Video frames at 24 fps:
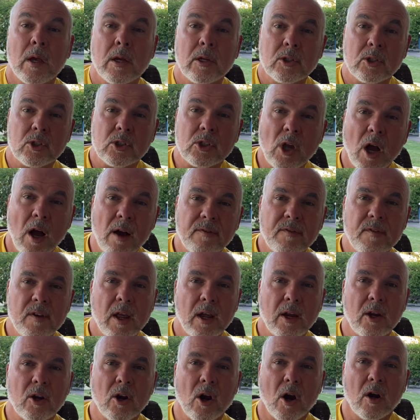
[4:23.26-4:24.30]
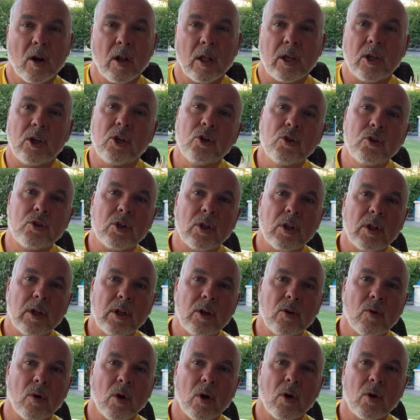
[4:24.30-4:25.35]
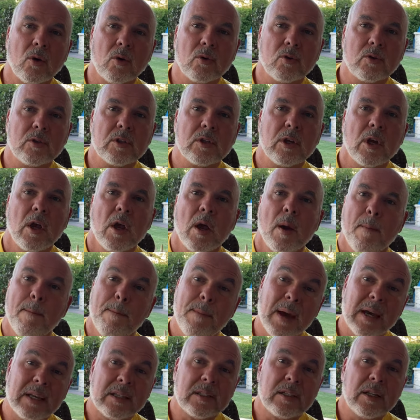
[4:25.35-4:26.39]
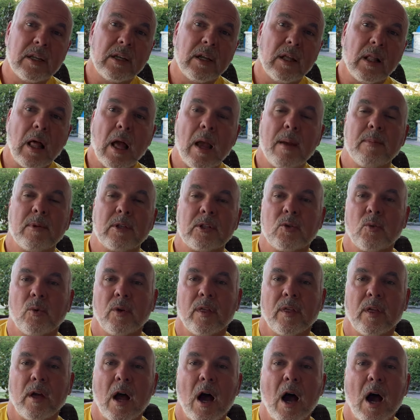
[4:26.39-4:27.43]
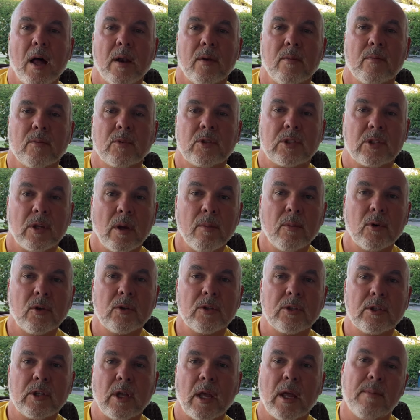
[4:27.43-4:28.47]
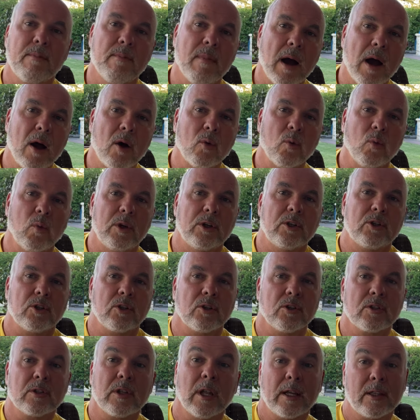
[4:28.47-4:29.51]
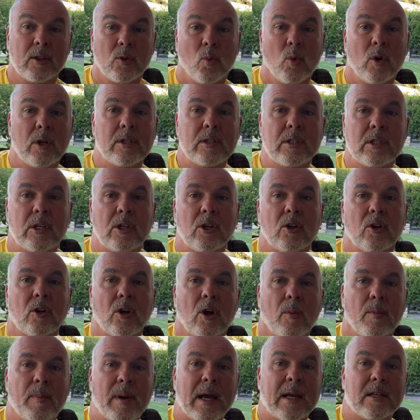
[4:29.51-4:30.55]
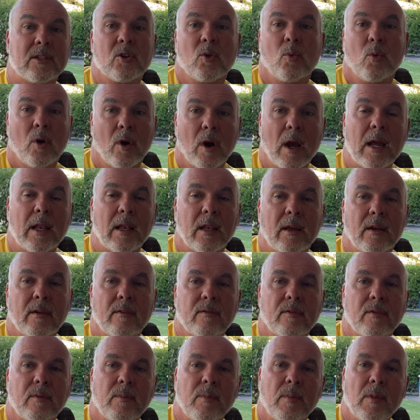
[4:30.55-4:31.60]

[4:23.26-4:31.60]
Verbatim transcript: Softneck garlic usually grows best in climates with hot summers and mild winters, like the ones here in El Paso where I live.